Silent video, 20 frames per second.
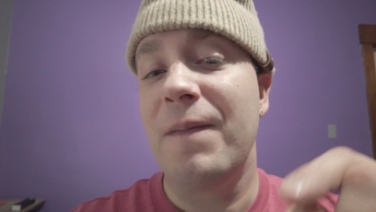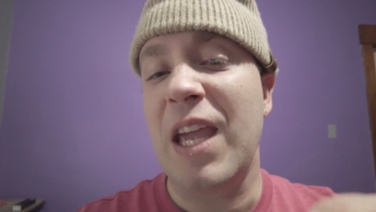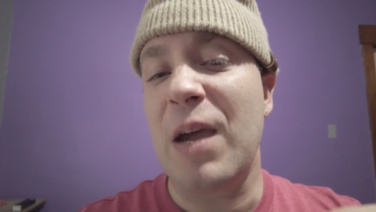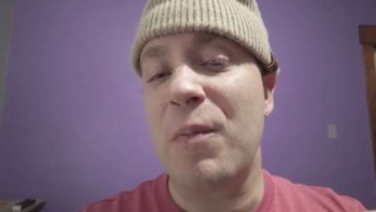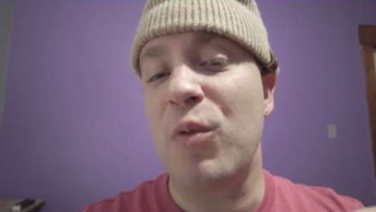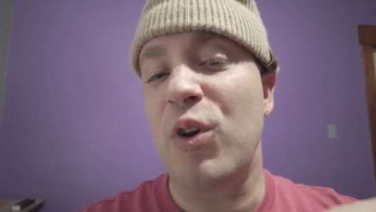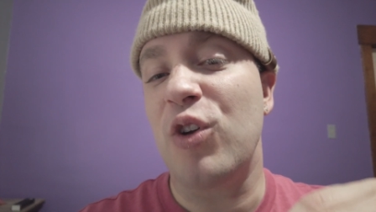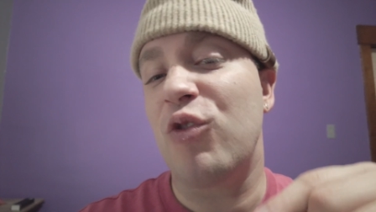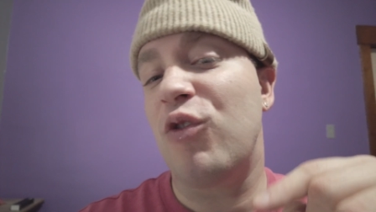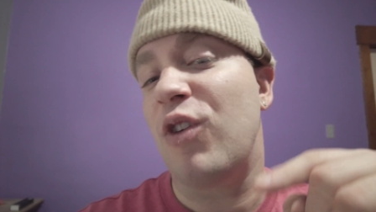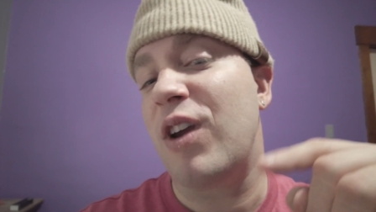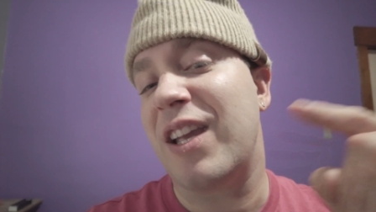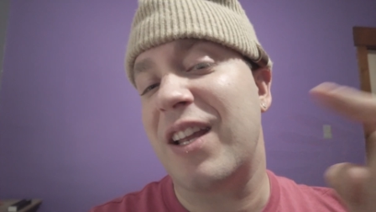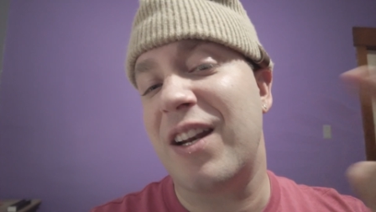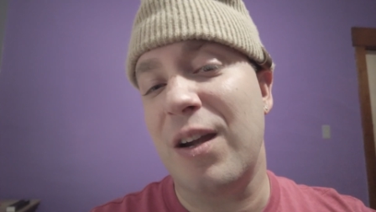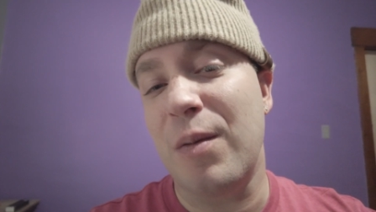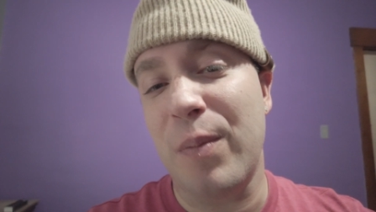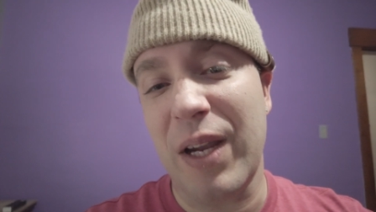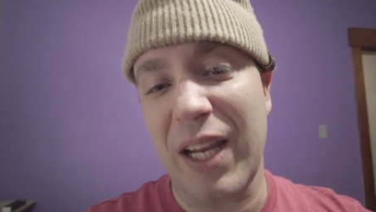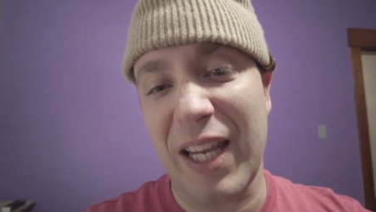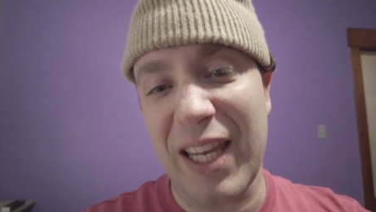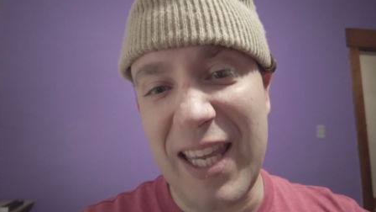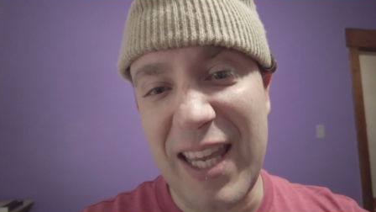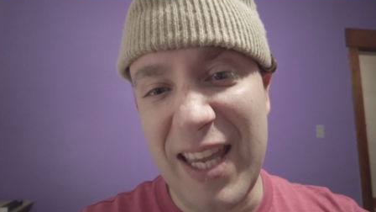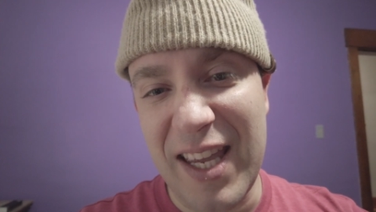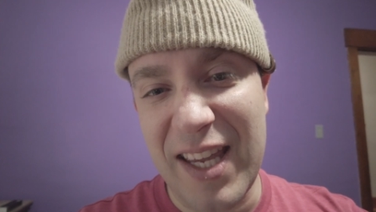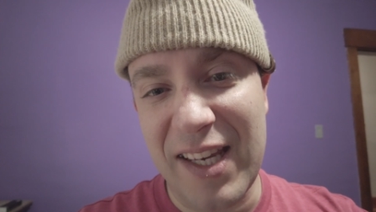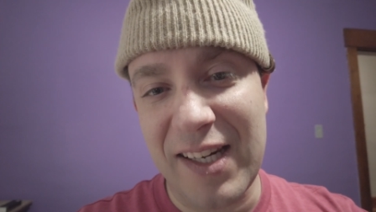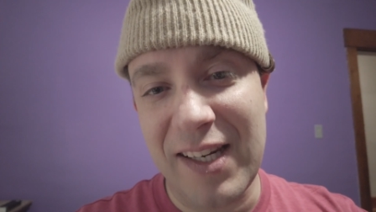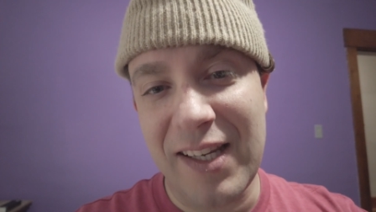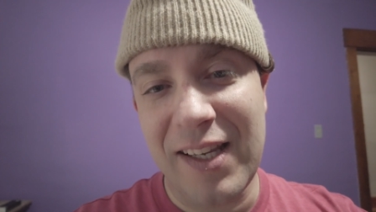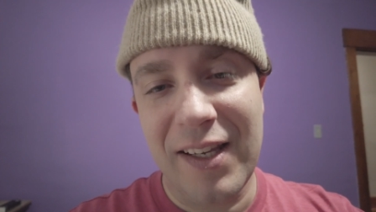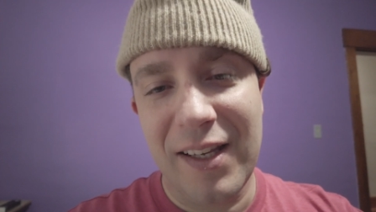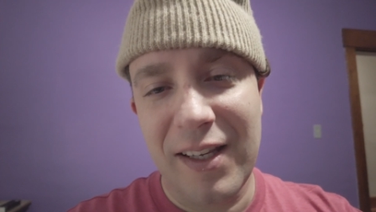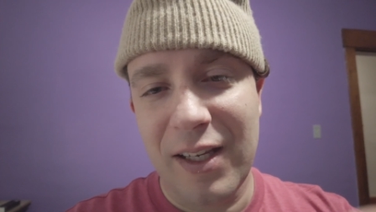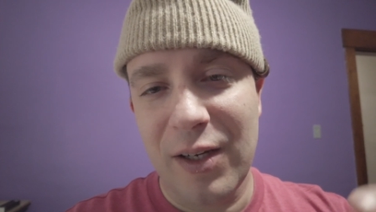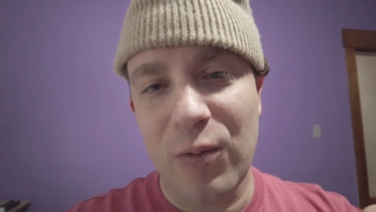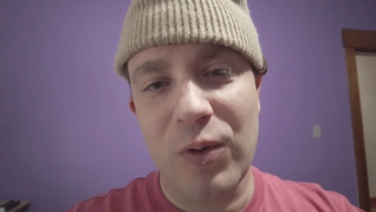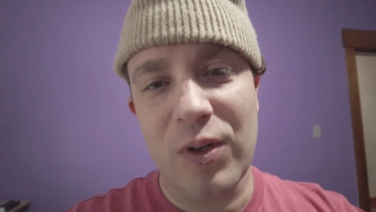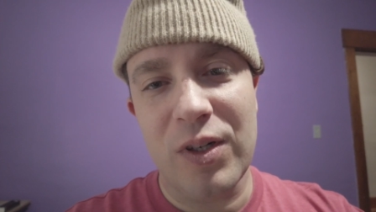I'm going to crank it up again, and
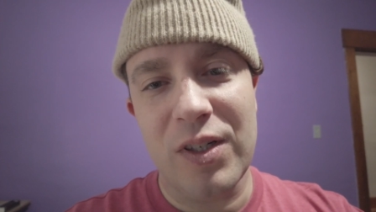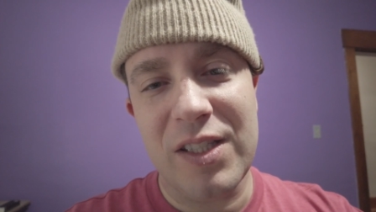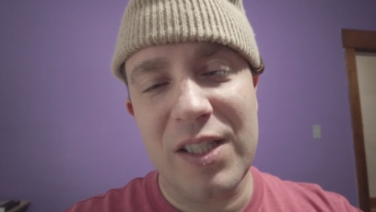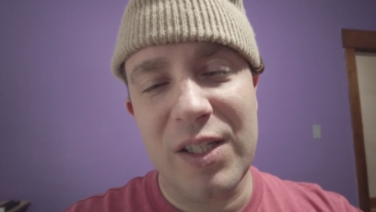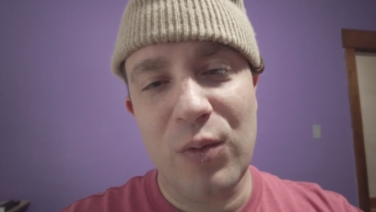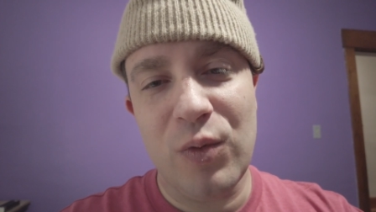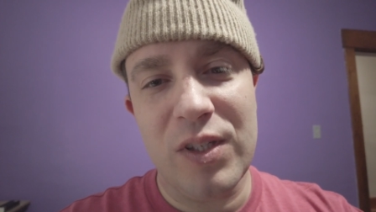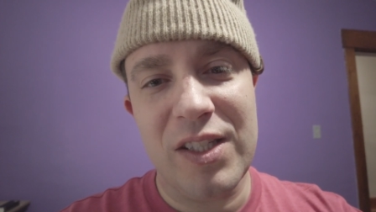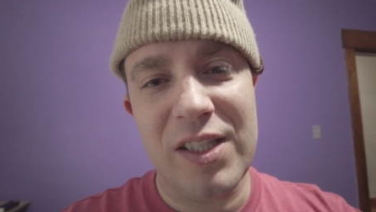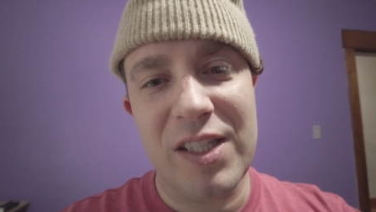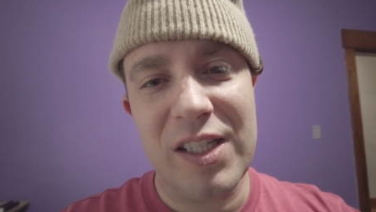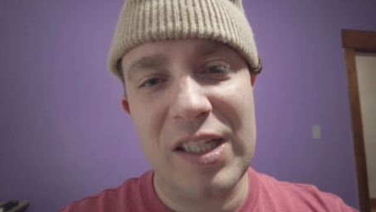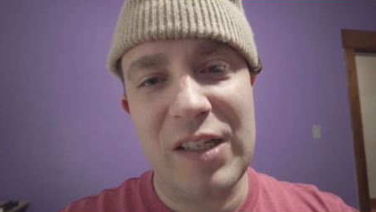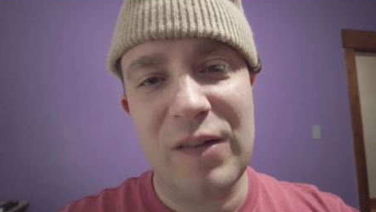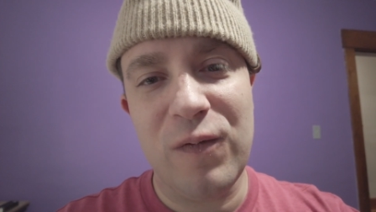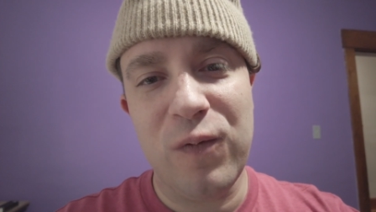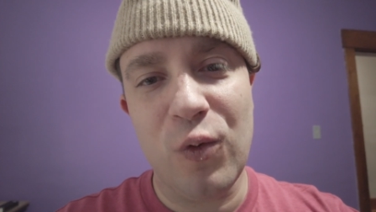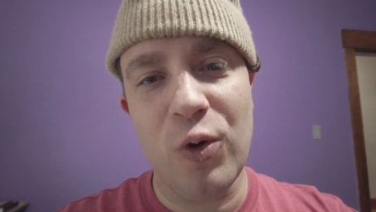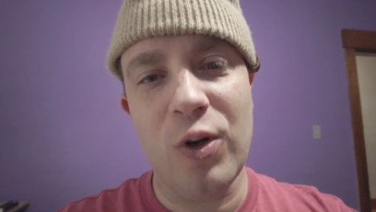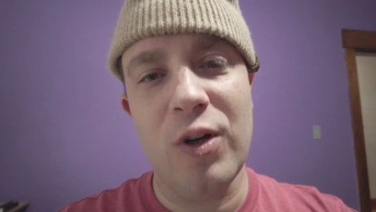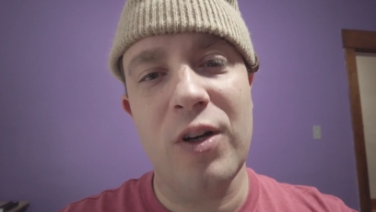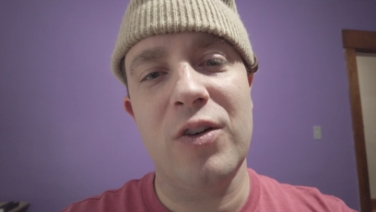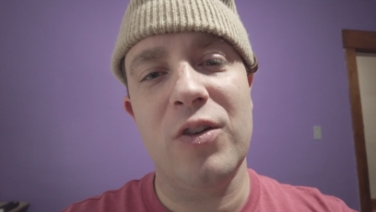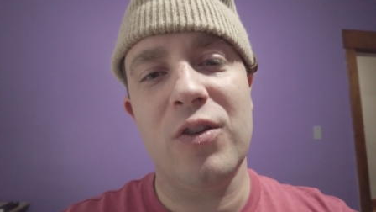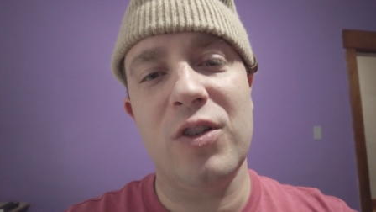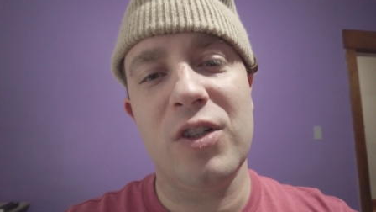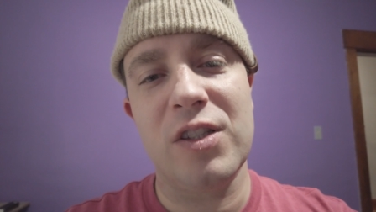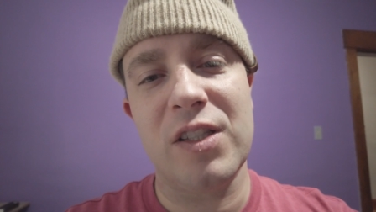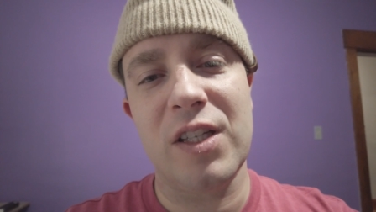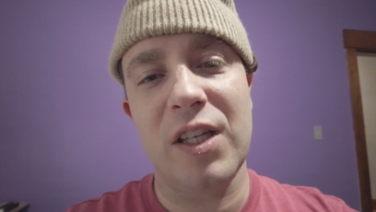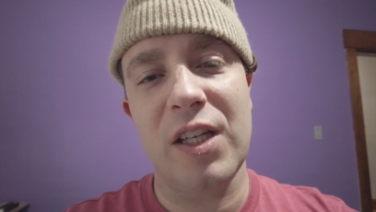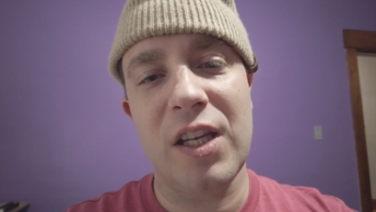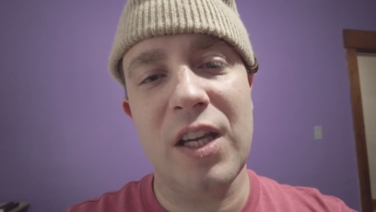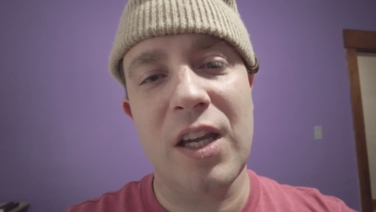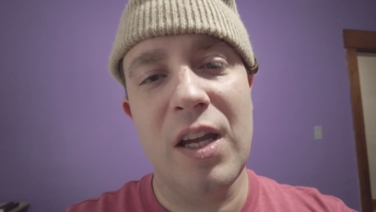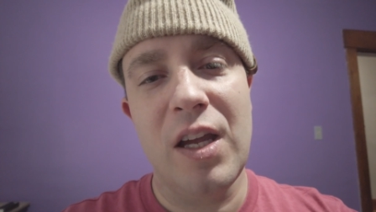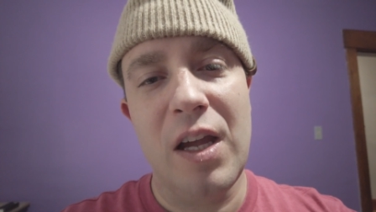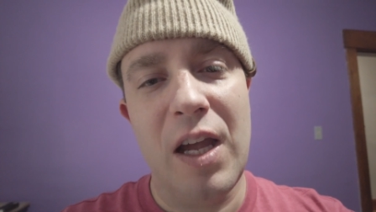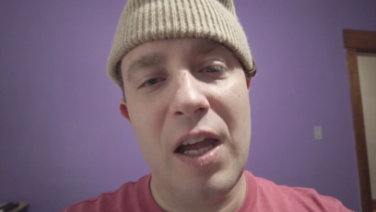we're going to see what 6400 looks like.